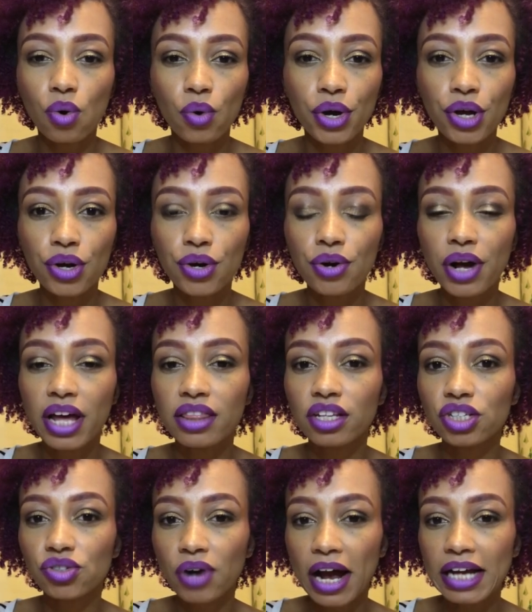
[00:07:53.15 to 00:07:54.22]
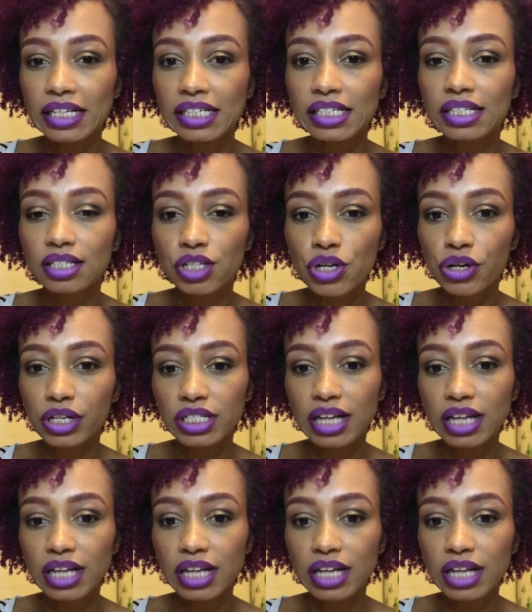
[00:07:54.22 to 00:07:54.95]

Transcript: oil and the dryness to your